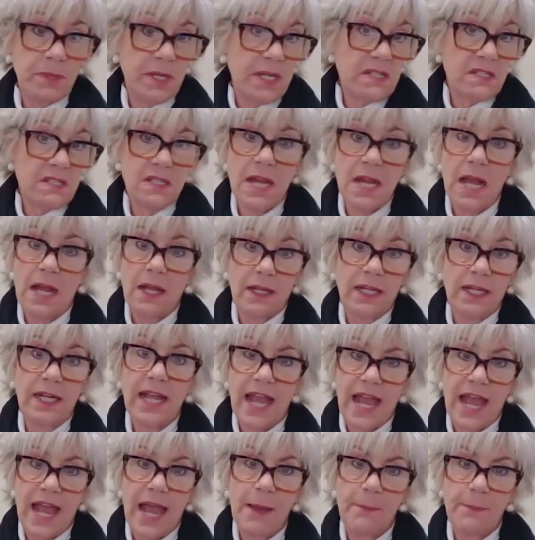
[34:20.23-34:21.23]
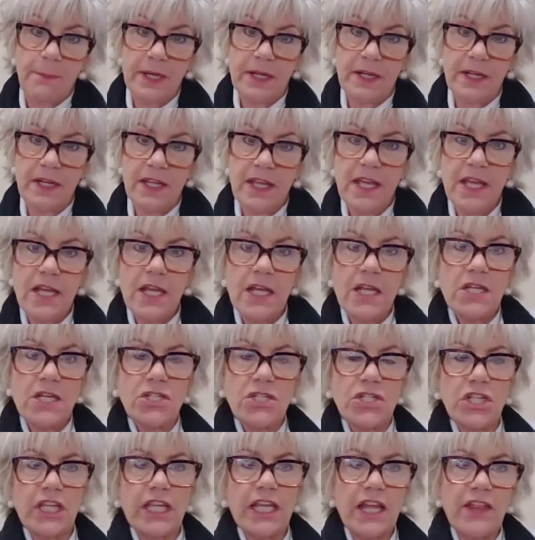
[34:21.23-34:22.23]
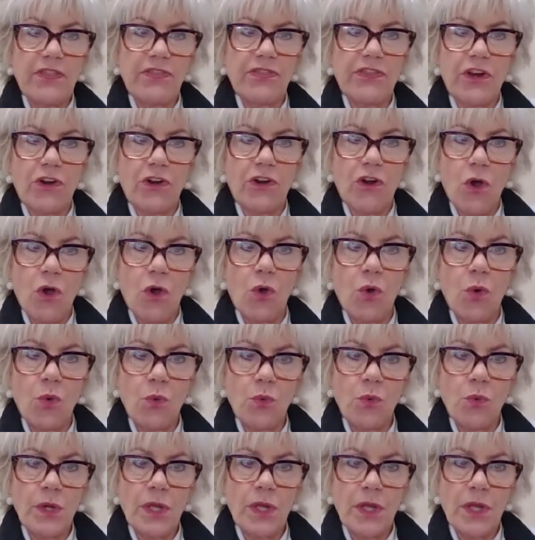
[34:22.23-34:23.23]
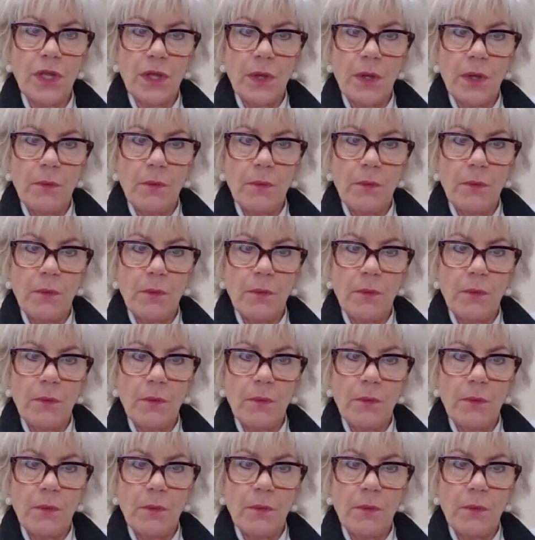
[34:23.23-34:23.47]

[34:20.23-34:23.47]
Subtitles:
but it's not going to happen. To get their own